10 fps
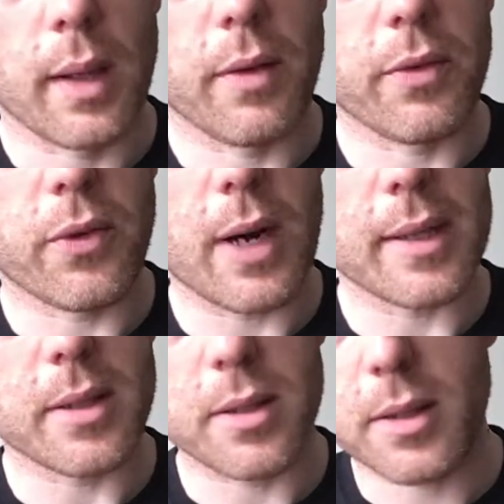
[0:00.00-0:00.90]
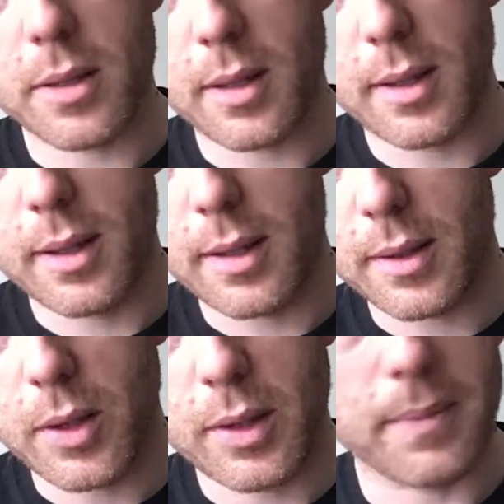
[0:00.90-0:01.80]
The frets
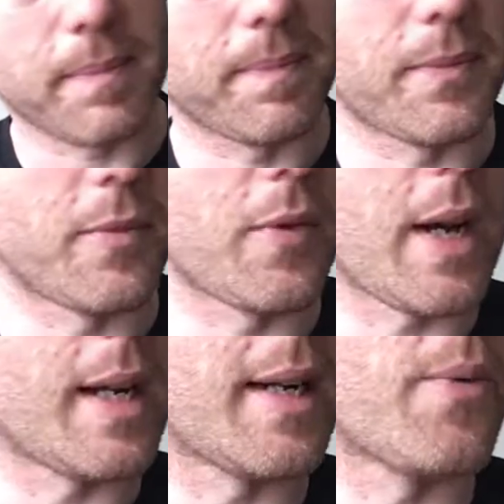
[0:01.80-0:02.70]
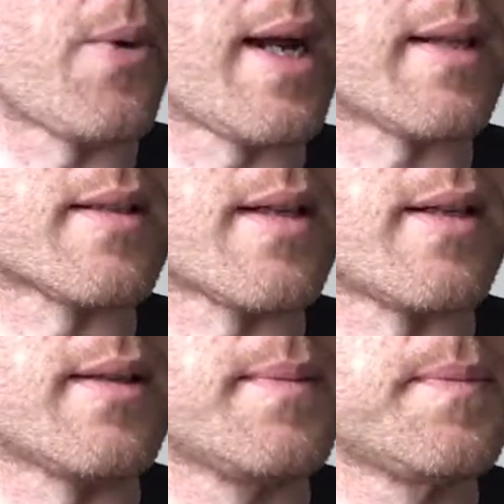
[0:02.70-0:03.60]
are fairly well
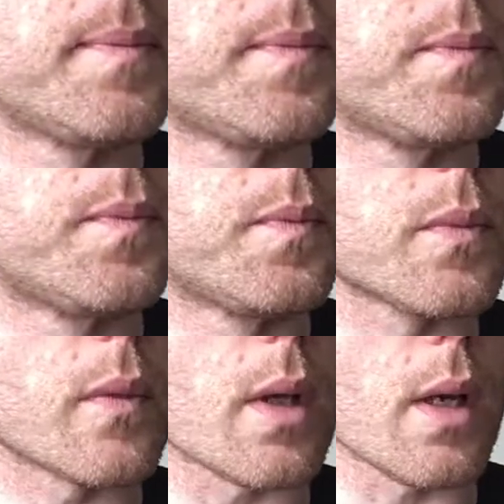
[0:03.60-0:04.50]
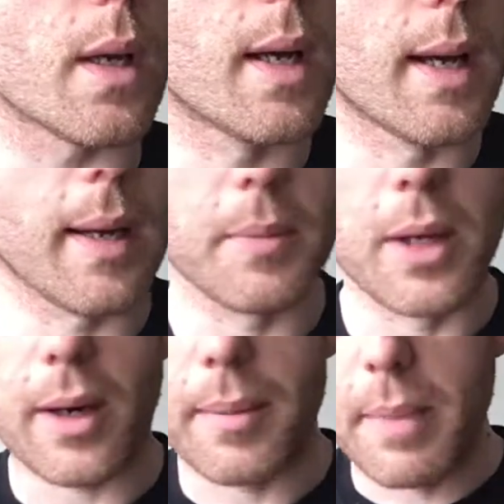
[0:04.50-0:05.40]
done.
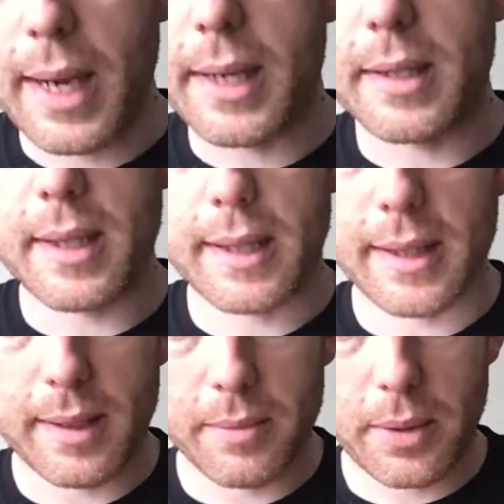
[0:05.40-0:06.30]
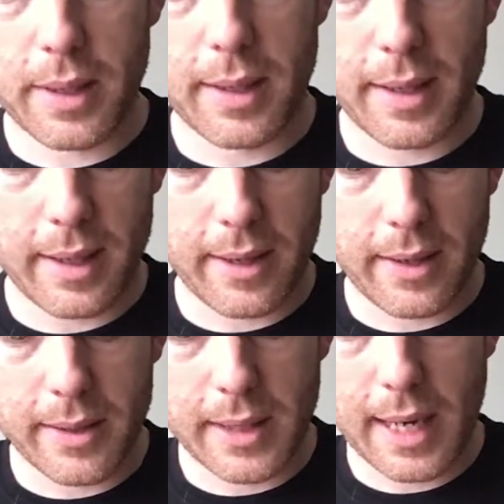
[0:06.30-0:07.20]
Not amazing, but they're
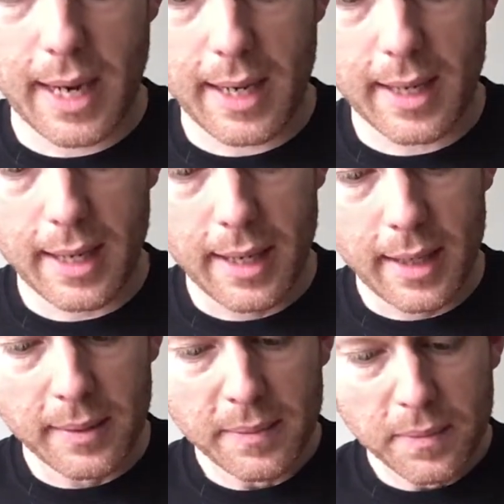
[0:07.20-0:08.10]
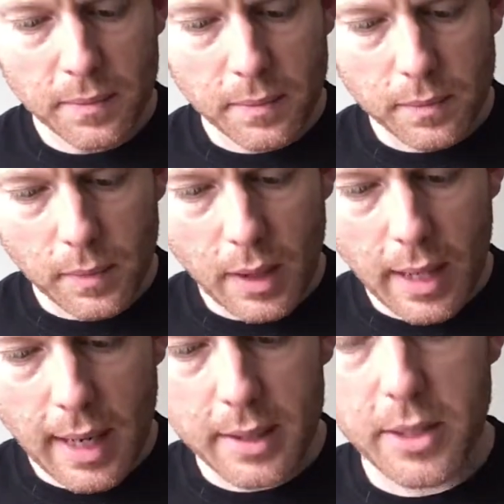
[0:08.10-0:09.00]
okay.
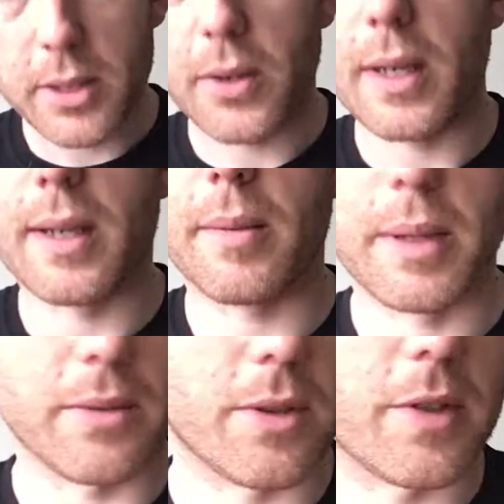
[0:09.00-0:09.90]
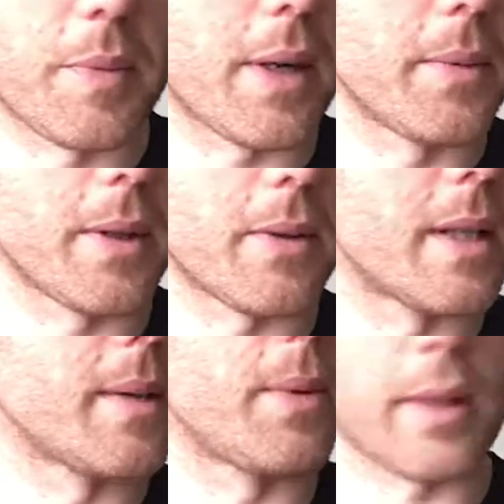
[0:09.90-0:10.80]
The edges are a little bit rough, but I'm not
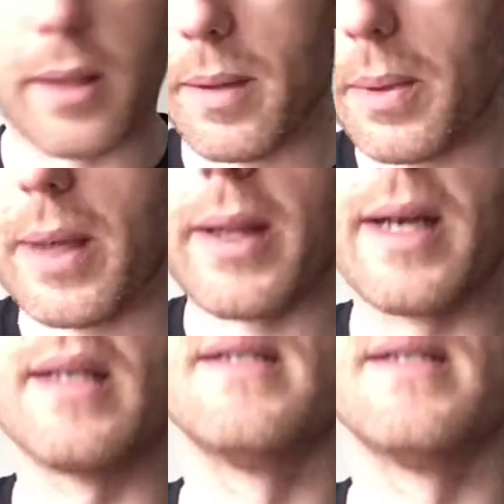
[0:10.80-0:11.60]
really bothered about that.